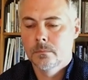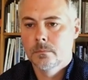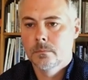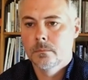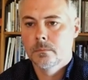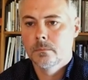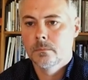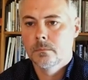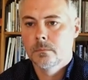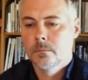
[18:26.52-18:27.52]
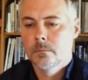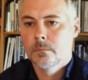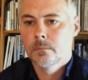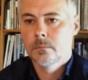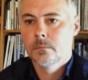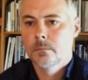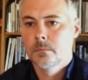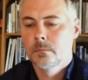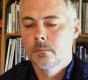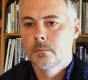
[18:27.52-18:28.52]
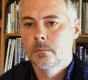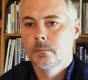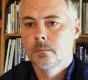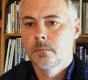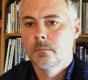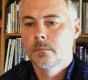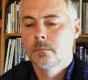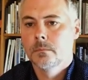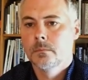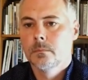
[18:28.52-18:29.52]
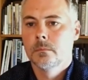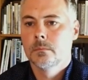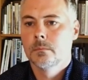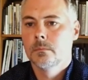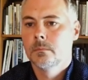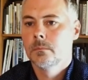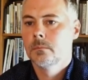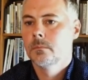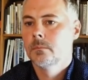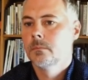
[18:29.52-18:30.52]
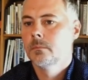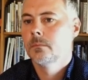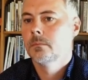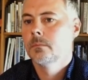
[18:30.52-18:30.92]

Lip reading: The person shown says nothing.